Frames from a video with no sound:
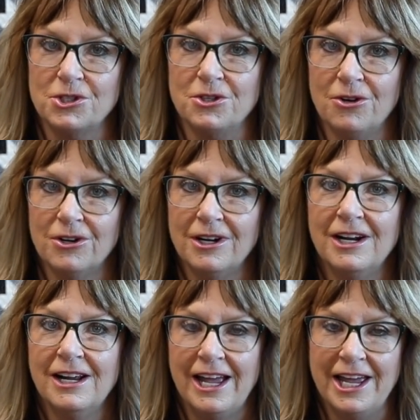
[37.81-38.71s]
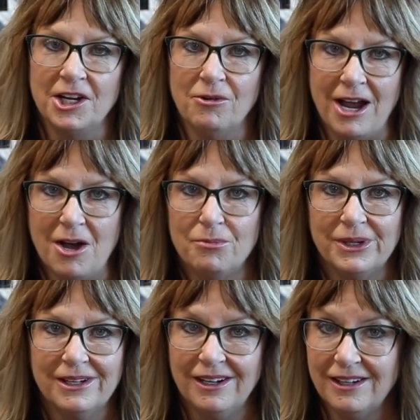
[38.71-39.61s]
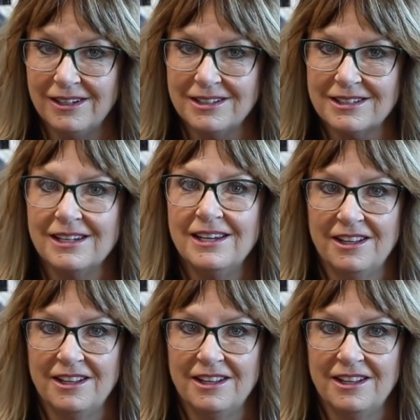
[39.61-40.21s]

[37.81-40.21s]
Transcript: store and grab because